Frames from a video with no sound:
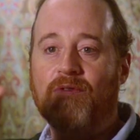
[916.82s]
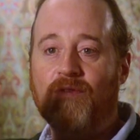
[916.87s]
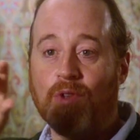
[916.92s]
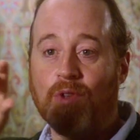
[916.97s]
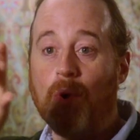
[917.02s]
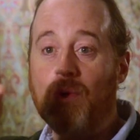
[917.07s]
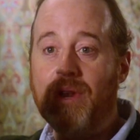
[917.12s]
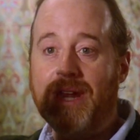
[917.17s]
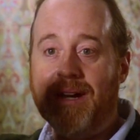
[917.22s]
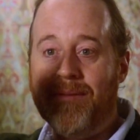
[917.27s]

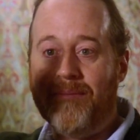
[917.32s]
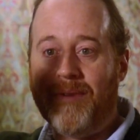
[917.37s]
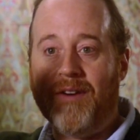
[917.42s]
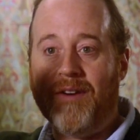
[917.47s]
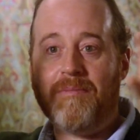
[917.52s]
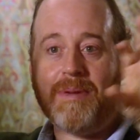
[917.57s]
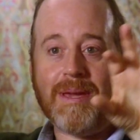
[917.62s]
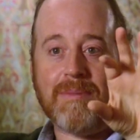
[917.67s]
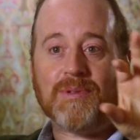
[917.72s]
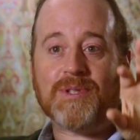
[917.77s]
floating
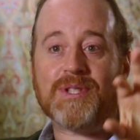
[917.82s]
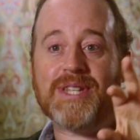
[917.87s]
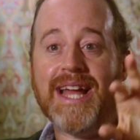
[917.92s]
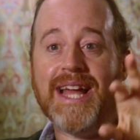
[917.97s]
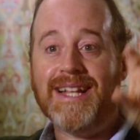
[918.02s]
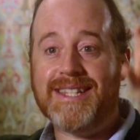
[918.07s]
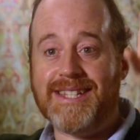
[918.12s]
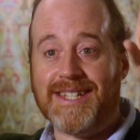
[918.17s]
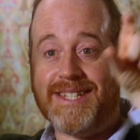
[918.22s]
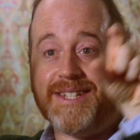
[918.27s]
above people's
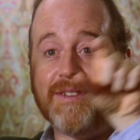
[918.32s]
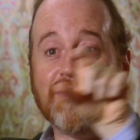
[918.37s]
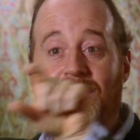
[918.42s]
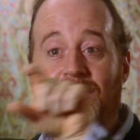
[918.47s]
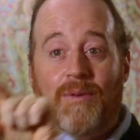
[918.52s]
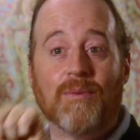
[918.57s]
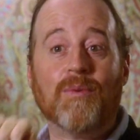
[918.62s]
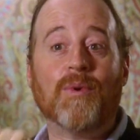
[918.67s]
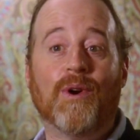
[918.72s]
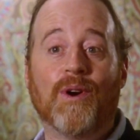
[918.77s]
heads as if
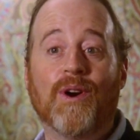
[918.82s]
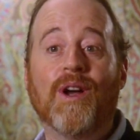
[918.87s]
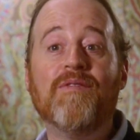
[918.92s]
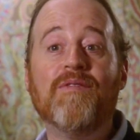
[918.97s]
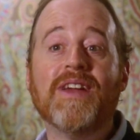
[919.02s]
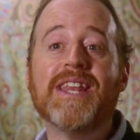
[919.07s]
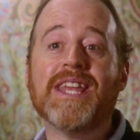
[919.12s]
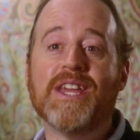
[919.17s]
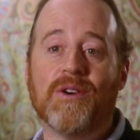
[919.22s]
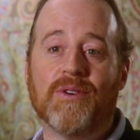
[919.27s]
it were a
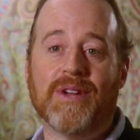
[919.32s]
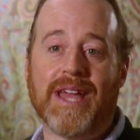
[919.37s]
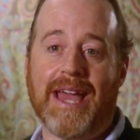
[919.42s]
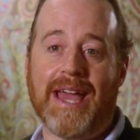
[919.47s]
video